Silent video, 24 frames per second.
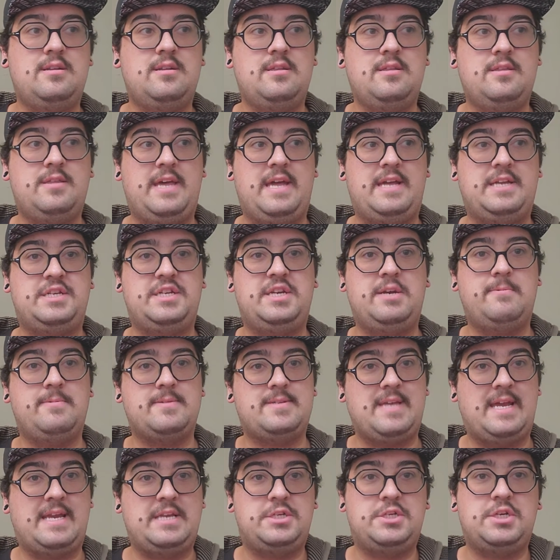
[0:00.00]
that she
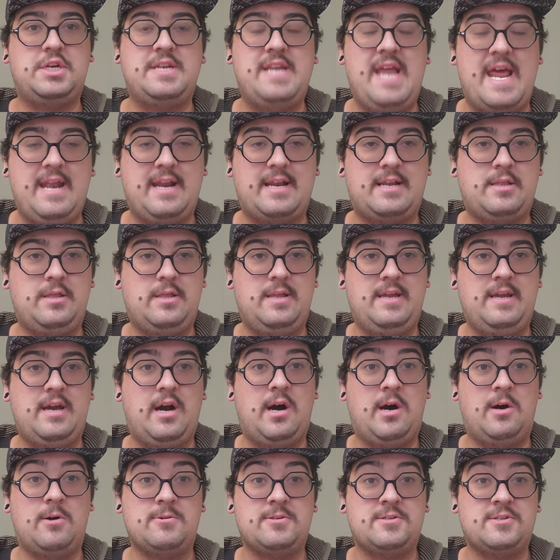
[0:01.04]
was genetically
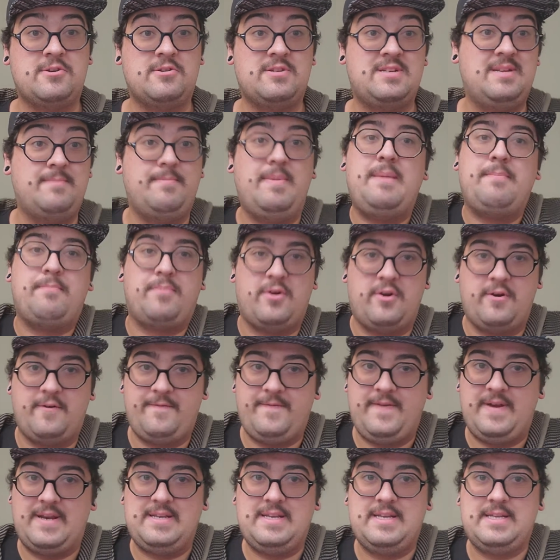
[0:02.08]
altered to be
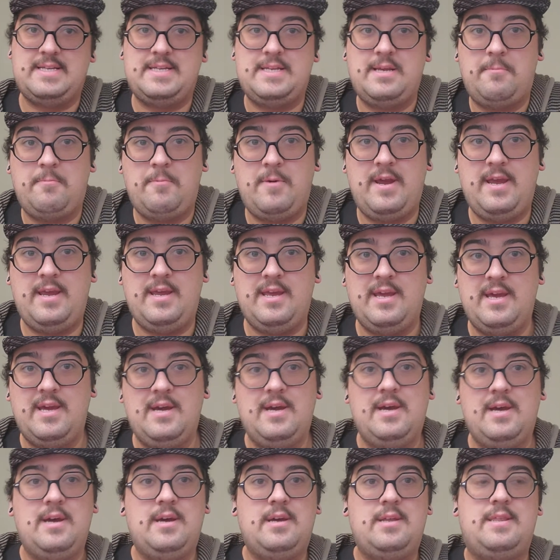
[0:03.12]
perfect in some way,
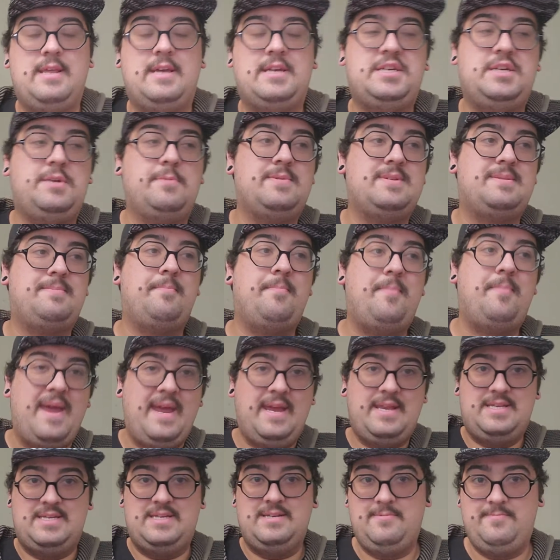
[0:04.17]
that she was
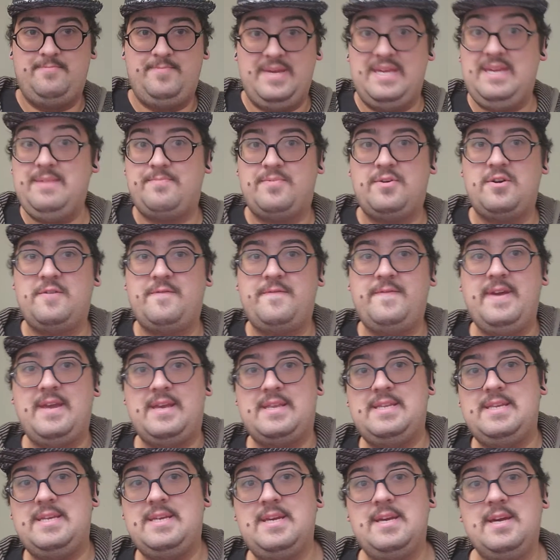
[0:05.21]
made to be
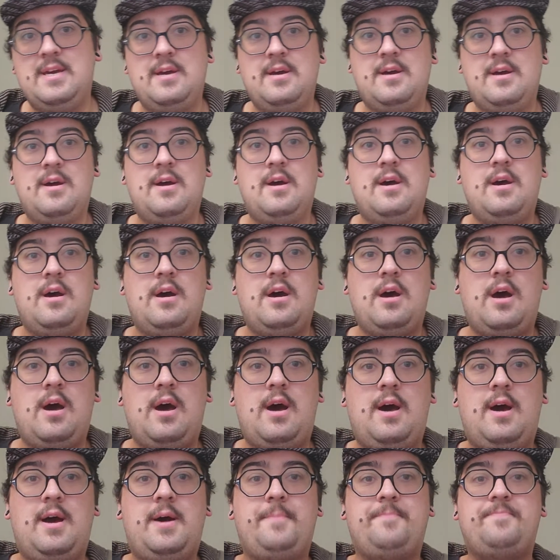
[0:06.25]
perfect.
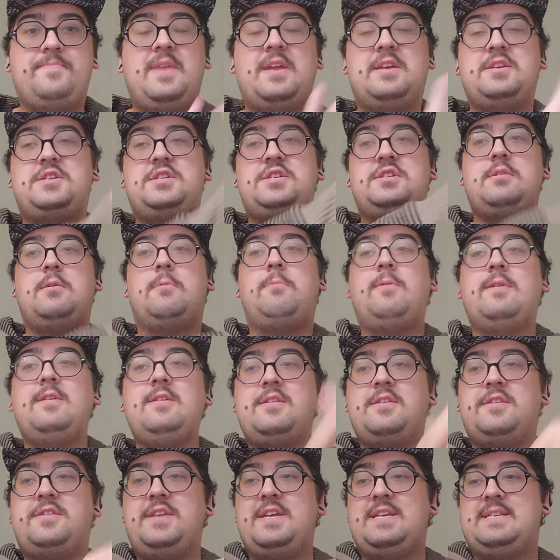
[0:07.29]
One of
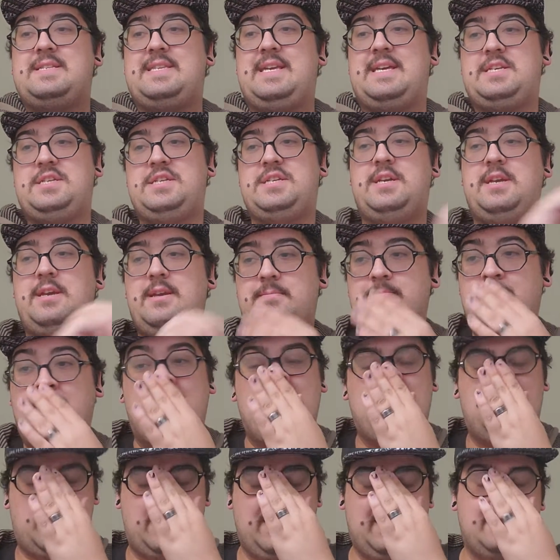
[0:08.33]
the things that she
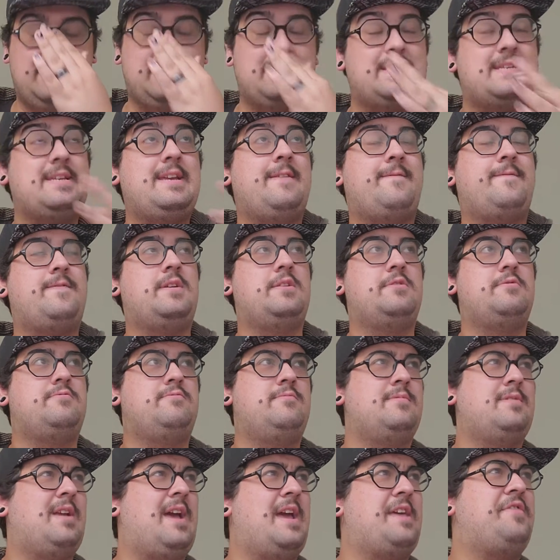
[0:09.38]
mentions, if
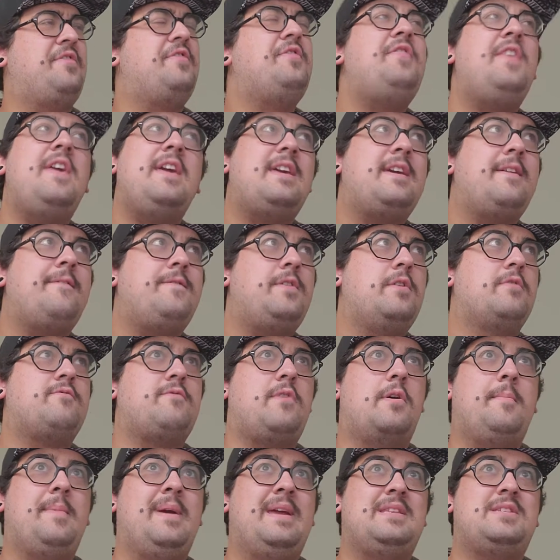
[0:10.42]
you
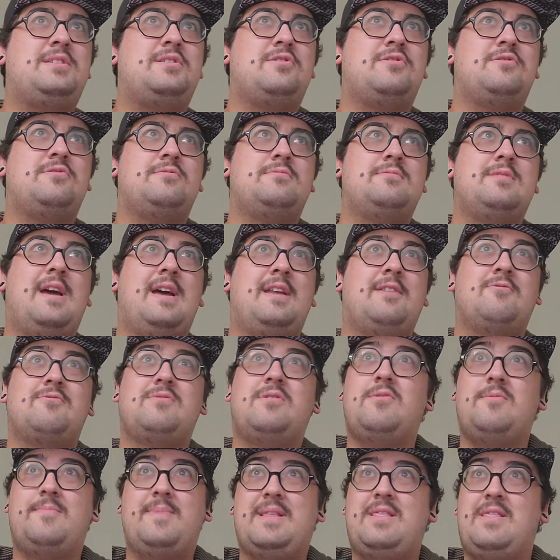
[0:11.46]
romance her, I don't
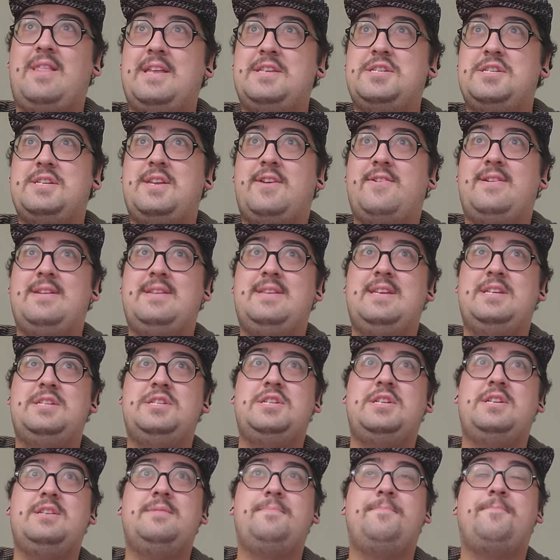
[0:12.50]
know about Legendary
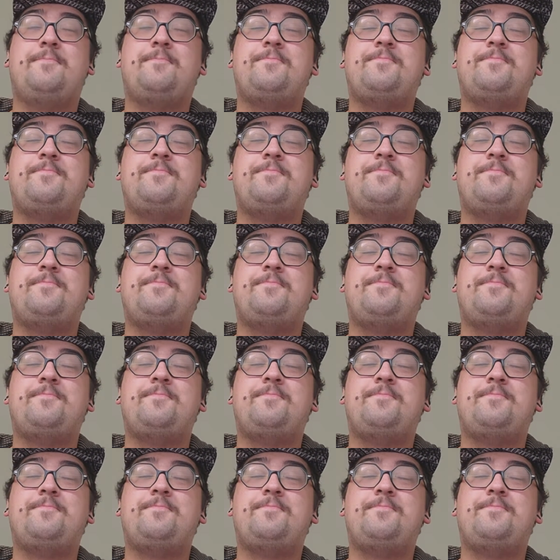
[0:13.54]
Edition.